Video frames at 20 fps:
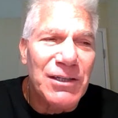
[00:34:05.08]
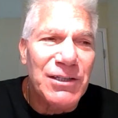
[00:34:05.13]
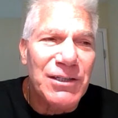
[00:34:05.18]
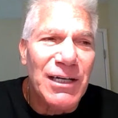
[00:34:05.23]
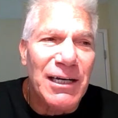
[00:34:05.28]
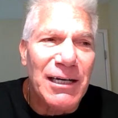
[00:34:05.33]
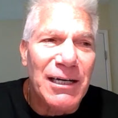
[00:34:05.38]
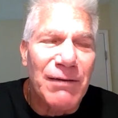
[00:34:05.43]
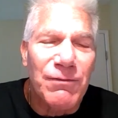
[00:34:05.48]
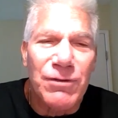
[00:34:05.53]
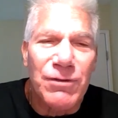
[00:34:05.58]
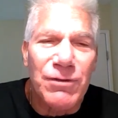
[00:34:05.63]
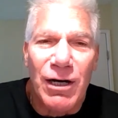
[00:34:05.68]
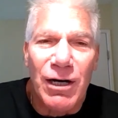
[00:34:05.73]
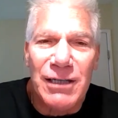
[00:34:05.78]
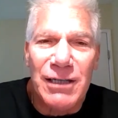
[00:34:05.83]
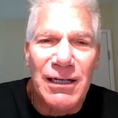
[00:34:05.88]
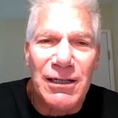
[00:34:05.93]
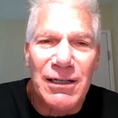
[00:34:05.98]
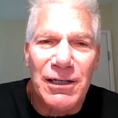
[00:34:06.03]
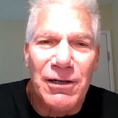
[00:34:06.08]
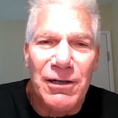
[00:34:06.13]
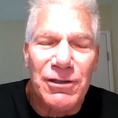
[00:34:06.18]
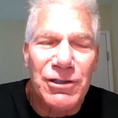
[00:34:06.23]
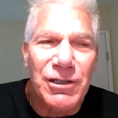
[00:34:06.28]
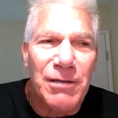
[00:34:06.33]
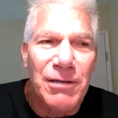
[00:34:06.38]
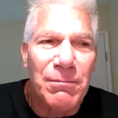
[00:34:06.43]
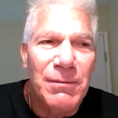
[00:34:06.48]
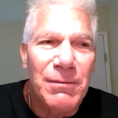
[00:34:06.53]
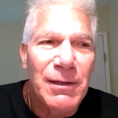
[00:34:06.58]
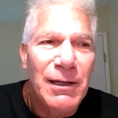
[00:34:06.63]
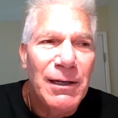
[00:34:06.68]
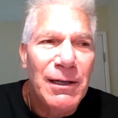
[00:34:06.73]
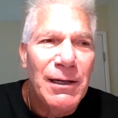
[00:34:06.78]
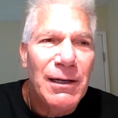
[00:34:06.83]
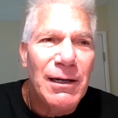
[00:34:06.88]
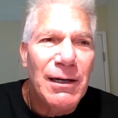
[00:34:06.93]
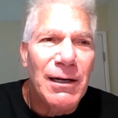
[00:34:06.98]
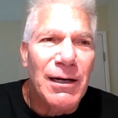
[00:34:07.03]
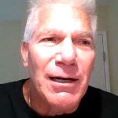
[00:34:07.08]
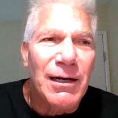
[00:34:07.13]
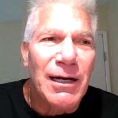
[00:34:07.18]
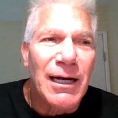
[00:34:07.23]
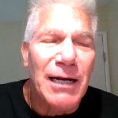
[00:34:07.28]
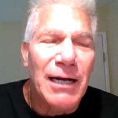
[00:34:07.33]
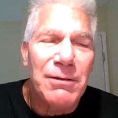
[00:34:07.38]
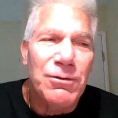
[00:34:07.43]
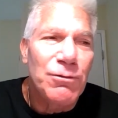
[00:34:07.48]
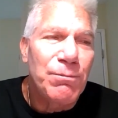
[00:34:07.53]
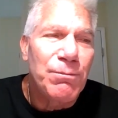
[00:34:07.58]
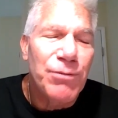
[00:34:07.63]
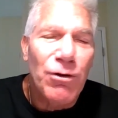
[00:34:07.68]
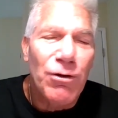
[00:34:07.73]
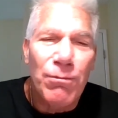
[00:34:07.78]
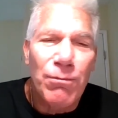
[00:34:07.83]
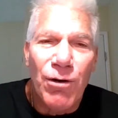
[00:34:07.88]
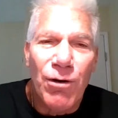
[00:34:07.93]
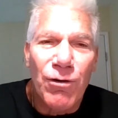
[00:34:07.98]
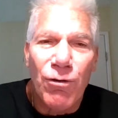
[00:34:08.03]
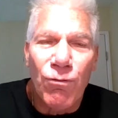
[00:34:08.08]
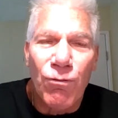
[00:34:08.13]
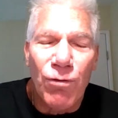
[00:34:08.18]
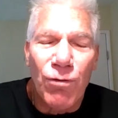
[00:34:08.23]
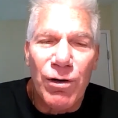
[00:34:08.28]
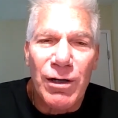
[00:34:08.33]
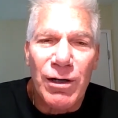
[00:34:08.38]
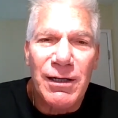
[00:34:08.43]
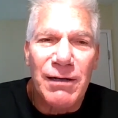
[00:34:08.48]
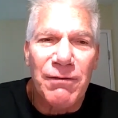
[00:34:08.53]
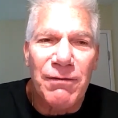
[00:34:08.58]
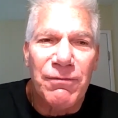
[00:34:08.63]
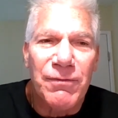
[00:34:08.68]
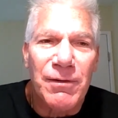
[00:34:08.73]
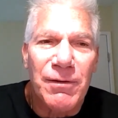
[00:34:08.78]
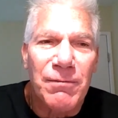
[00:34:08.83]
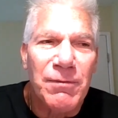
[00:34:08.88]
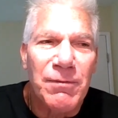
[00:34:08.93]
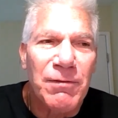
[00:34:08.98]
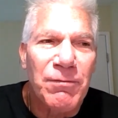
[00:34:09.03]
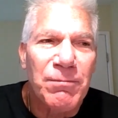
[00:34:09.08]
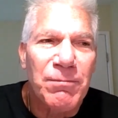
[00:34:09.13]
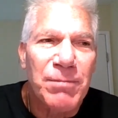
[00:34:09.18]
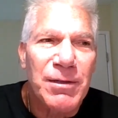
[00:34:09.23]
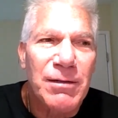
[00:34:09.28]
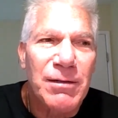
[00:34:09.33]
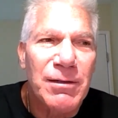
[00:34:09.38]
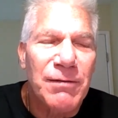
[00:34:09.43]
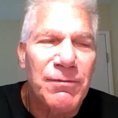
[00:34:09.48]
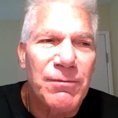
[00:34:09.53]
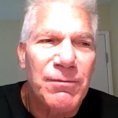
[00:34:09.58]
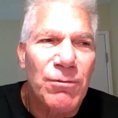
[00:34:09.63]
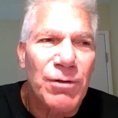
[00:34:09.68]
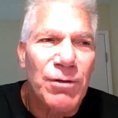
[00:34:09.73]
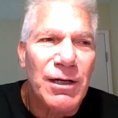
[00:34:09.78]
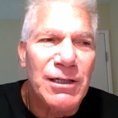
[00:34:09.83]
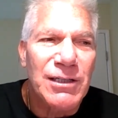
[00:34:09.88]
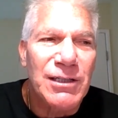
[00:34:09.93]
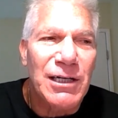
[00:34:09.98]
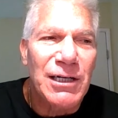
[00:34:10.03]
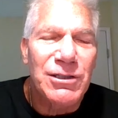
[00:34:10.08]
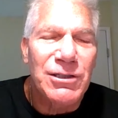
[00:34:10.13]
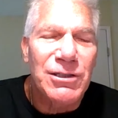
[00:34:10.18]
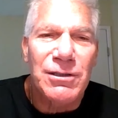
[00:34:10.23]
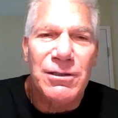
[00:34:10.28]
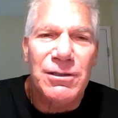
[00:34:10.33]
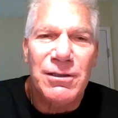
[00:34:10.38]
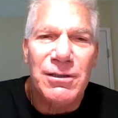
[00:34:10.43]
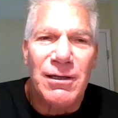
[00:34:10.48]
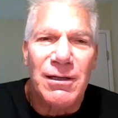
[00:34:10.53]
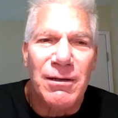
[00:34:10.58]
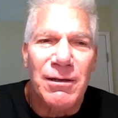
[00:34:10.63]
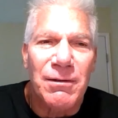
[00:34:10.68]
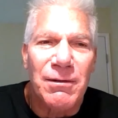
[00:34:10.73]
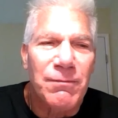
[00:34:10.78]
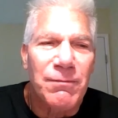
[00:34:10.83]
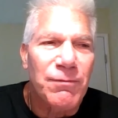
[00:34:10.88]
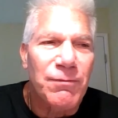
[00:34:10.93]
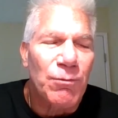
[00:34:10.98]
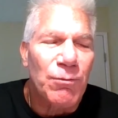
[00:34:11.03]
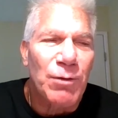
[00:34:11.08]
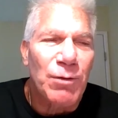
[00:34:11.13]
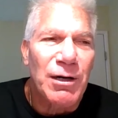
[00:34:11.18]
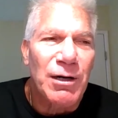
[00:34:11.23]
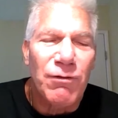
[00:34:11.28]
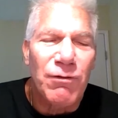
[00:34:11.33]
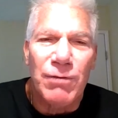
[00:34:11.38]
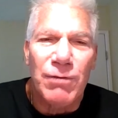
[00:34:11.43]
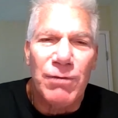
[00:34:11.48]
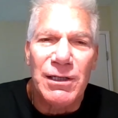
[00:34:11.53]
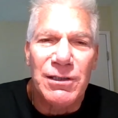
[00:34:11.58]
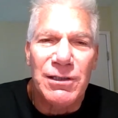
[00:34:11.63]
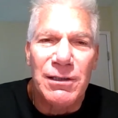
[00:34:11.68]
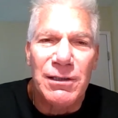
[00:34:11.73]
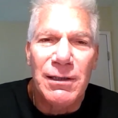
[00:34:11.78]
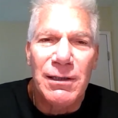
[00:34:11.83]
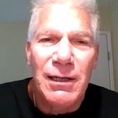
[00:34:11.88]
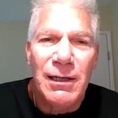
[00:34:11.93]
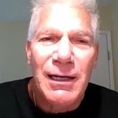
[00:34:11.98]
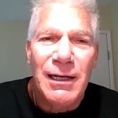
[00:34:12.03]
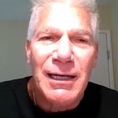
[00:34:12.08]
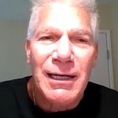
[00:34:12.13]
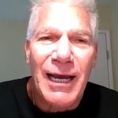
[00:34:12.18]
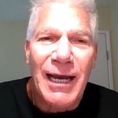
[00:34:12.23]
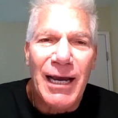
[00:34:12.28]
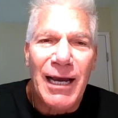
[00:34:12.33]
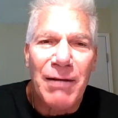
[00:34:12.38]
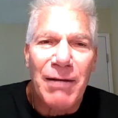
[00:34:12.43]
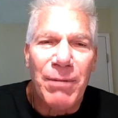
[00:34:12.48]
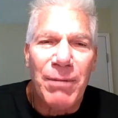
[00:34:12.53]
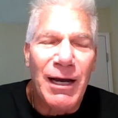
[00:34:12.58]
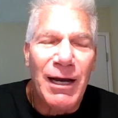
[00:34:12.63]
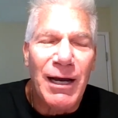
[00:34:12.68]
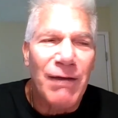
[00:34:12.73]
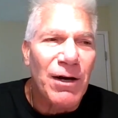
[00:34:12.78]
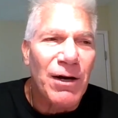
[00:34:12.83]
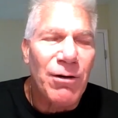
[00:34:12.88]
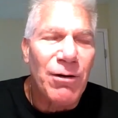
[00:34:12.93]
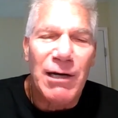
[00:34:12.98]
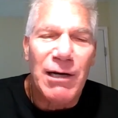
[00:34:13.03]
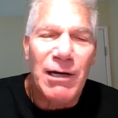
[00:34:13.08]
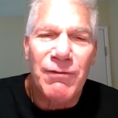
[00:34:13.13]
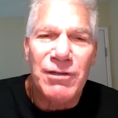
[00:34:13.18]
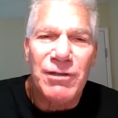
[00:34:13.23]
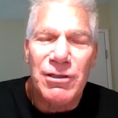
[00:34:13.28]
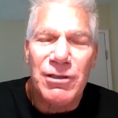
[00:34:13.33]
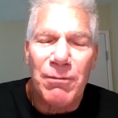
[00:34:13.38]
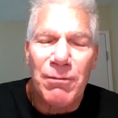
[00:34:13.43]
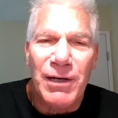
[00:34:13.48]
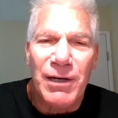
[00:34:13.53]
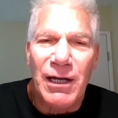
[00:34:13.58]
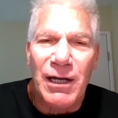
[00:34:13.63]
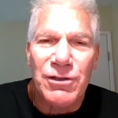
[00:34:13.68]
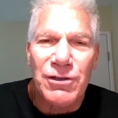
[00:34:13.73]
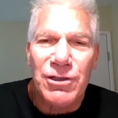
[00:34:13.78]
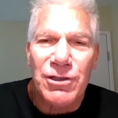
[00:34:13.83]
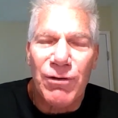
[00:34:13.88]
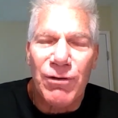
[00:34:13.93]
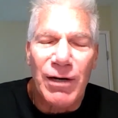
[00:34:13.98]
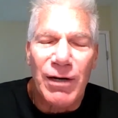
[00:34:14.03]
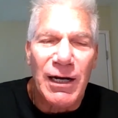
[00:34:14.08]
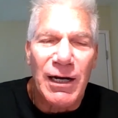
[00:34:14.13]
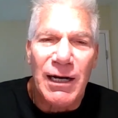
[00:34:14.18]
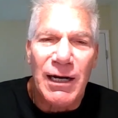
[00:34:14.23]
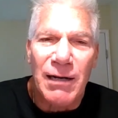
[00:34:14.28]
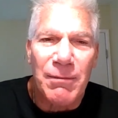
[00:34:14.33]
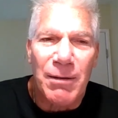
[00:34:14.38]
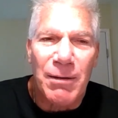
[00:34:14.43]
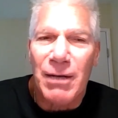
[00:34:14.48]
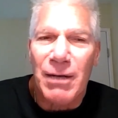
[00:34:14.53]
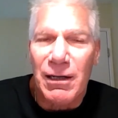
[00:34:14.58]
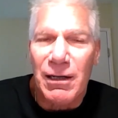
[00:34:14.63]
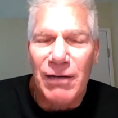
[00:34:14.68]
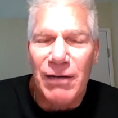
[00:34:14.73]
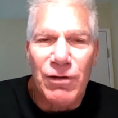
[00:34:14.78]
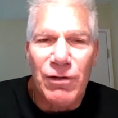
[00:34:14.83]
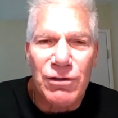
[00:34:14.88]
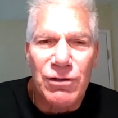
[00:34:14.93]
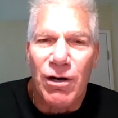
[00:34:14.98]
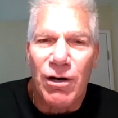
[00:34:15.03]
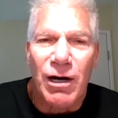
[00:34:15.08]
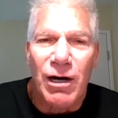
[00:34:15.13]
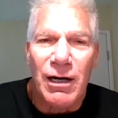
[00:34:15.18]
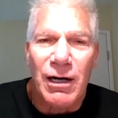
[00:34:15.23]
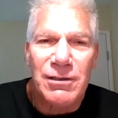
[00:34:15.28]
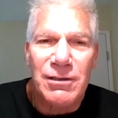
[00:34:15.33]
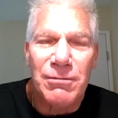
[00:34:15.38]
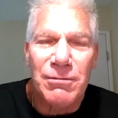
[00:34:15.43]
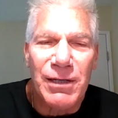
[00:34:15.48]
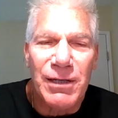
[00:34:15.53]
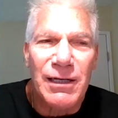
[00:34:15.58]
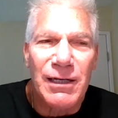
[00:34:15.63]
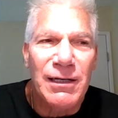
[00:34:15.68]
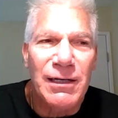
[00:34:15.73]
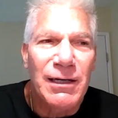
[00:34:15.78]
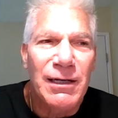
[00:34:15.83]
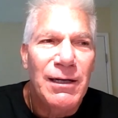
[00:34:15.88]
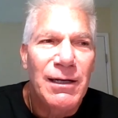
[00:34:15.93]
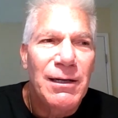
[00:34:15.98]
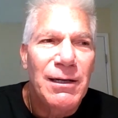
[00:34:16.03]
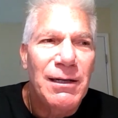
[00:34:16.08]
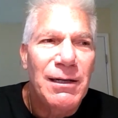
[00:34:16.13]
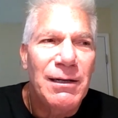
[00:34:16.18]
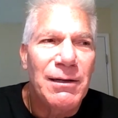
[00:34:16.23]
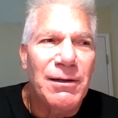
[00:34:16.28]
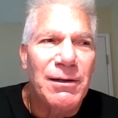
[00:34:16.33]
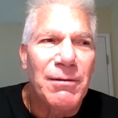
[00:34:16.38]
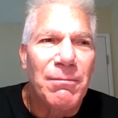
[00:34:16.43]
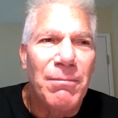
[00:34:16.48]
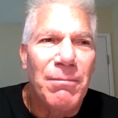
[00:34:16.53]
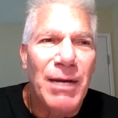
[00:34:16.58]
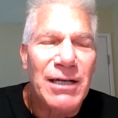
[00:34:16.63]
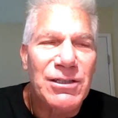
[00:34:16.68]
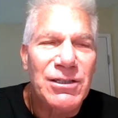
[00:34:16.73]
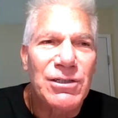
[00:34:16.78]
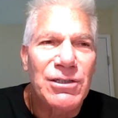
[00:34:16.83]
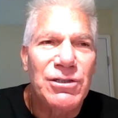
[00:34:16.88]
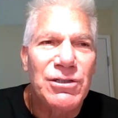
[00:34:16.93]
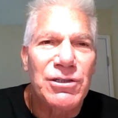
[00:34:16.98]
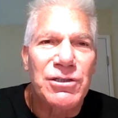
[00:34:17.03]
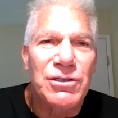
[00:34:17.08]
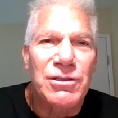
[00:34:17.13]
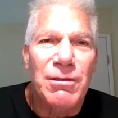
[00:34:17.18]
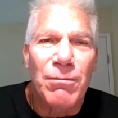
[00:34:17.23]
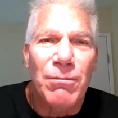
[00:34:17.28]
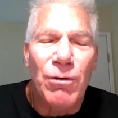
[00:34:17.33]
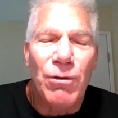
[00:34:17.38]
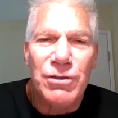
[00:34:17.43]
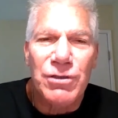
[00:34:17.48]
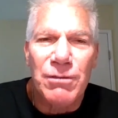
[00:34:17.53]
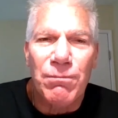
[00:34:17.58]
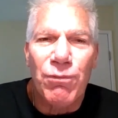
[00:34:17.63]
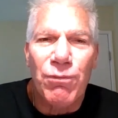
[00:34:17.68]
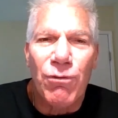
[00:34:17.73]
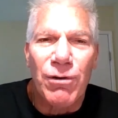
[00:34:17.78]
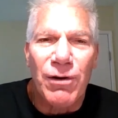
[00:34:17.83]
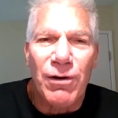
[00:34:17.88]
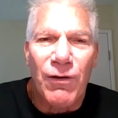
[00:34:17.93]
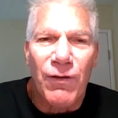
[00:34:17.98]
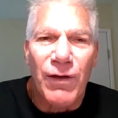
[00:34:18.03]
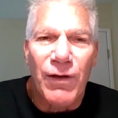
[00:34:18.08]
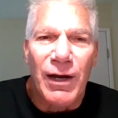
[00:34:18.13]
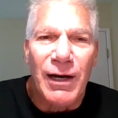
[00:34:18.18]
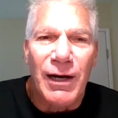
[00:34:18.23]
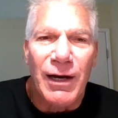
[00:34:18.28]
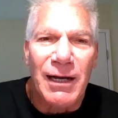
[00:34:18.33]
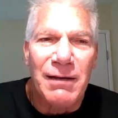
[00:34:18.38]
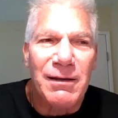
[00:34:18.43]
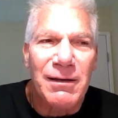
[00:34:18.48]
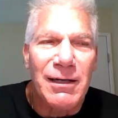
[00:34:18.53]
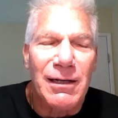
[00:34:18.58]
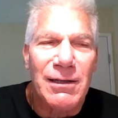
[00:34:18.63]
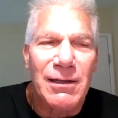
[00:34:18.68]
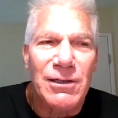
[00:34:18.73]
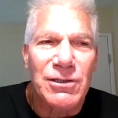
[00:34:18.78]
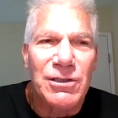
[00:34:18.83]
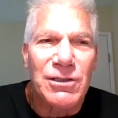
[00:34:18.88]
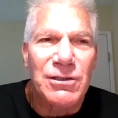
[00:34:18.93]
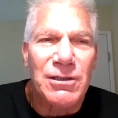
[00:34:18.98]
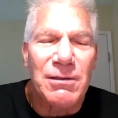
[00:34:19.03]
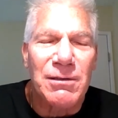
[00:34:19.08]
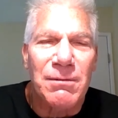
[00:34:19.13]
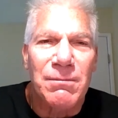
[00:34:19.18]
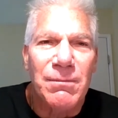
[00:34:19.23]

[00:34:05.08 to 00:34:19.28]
give talks on leadership, and I do pro bono work if organizations, for whatever reason, can't pay. If I don't have something else going on, I'll give the talk. To me, the message is the most important thing. I think this is I